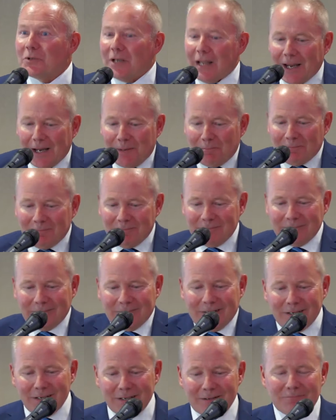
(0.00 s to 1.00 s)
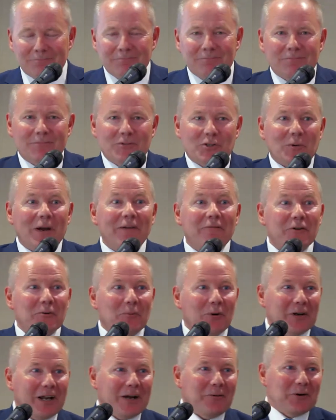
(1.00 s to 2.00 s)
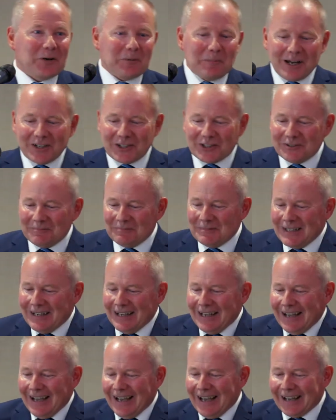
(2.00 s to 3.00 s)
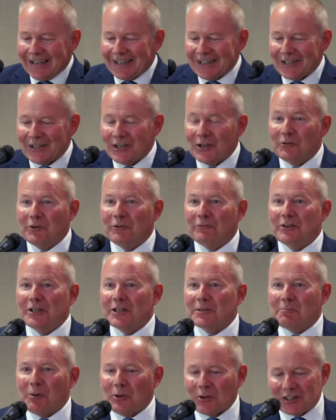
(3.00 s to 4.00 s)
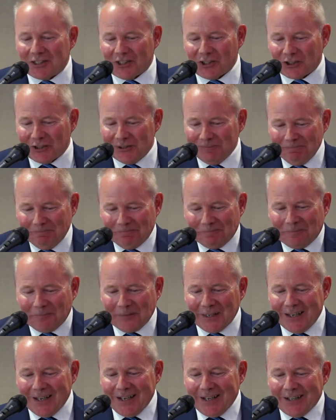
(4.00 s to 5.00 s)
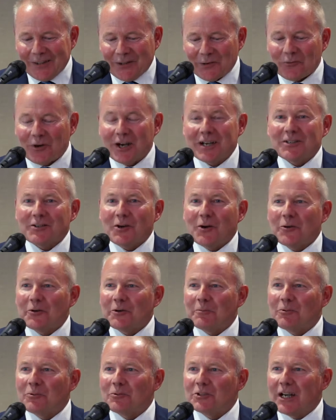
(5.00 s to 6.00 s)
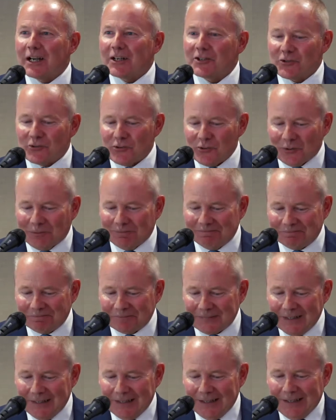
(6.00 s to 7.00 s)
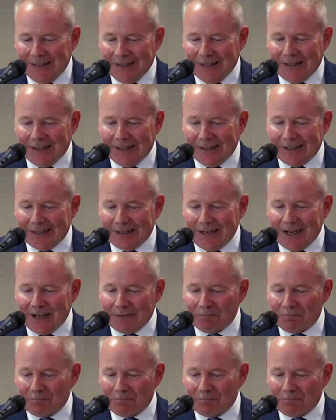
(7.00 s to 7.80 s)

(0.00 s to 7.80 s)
name to everyone, I would imagine, and a revered politician, the Right Honourable Jack Straw. I